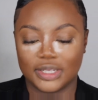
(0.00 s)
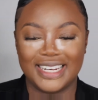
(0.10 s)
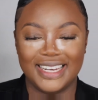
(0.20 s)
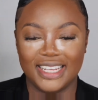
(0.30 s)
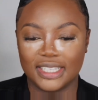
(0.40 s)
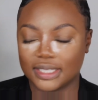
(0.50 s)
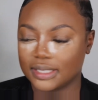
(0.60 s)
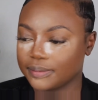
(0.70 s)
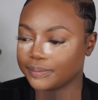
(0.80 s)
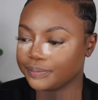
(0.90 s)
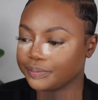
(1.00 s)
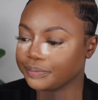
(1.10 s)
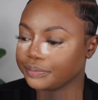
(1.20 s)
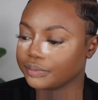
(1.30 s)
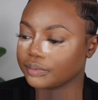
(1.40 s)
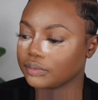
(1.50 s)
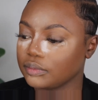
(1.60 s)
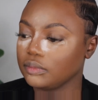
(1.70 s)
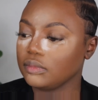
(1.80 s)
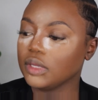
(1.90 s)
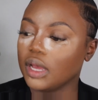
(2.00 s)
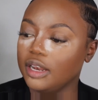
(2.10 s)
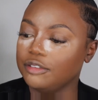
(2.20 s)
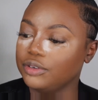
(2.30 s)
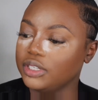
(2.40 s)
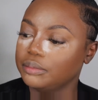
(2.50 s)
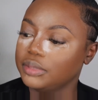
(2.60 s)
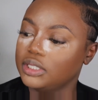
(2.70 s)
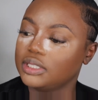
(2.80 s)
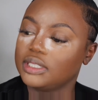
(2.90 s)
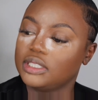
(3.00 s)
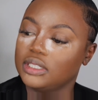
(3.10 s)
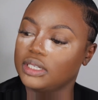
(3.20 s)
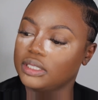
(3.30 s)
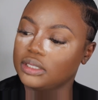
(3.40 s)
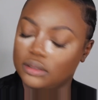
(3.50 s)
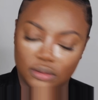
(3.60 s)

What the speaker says: NYX California Beach. Such a nice